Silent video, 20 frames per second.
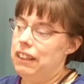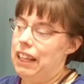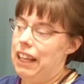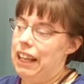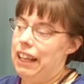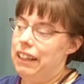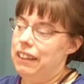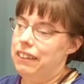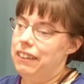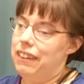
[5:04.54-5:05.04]

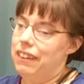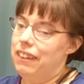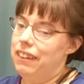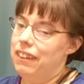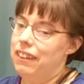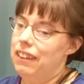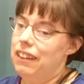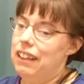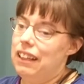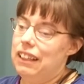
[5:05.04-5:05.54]
that
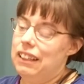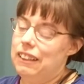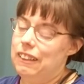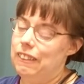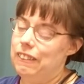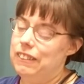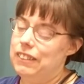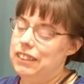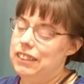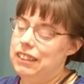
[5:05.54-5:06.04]

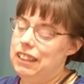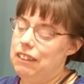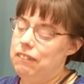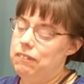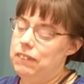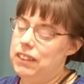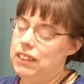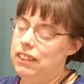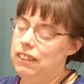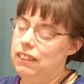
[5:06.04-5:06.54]
there's
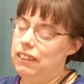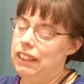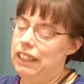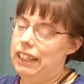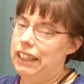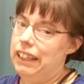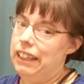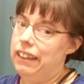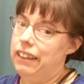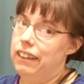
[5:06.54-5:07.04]

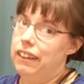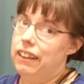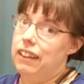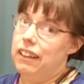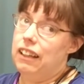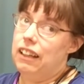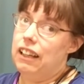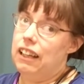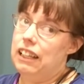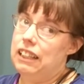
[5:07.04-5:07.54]
definitely
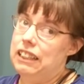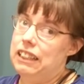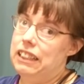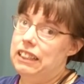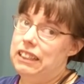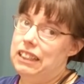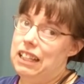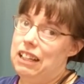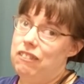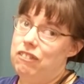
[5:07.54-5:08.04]
an
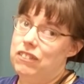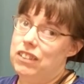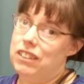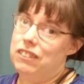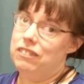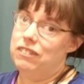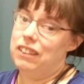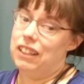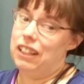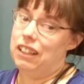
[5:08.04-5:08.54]

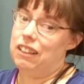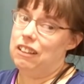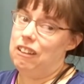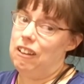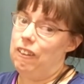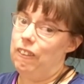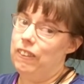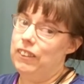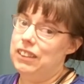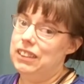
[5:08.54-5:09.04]
adaptive
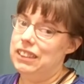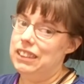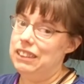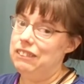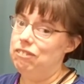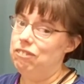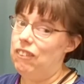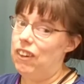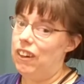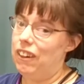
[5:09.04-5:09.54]
technology
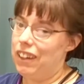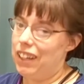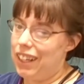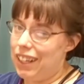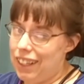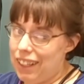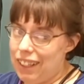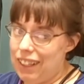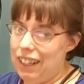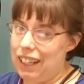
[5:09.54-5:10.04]

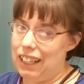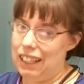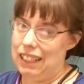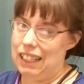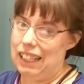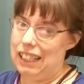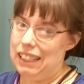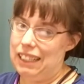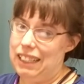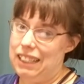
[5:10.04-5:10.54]
market and
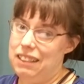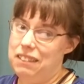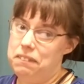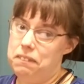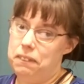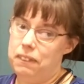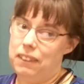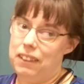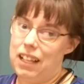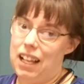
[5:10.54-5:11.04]
a need
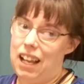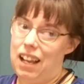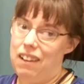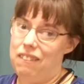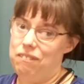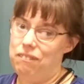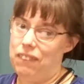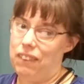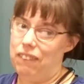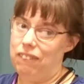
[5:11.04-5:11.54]
for
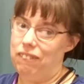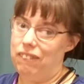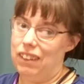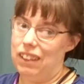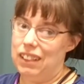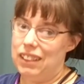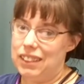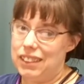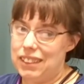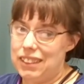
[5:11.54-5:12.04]
that, but
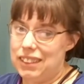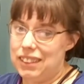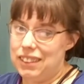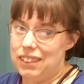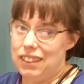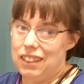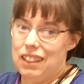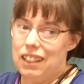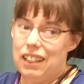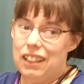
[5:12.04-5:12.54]
what's
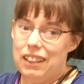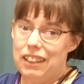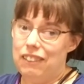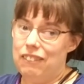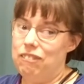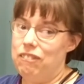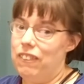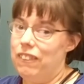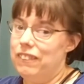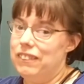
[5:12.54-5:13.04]

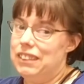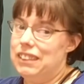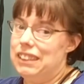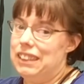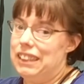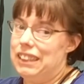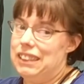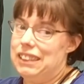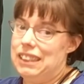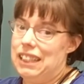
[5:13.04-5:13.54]
the most
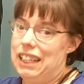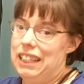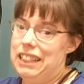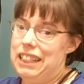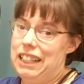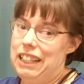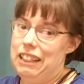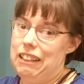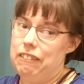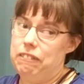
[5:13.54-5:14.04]

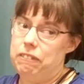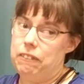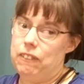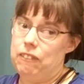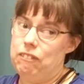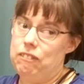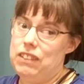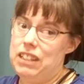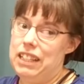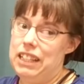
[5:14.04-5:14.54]
exciting for
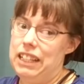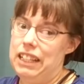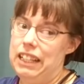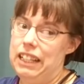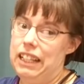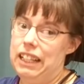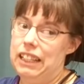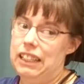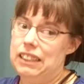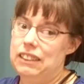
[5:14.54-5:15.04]

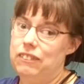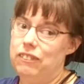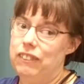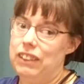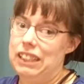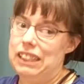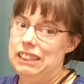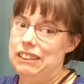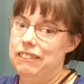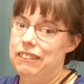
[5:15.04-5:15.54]
me is
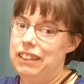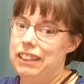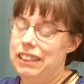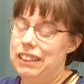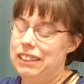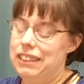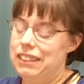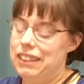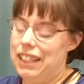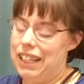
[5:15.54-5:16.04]
when you
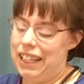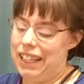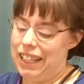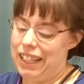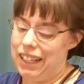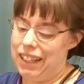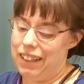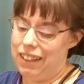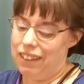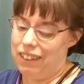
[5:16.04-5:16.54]
can
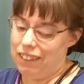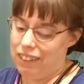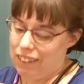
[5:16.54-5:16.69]
take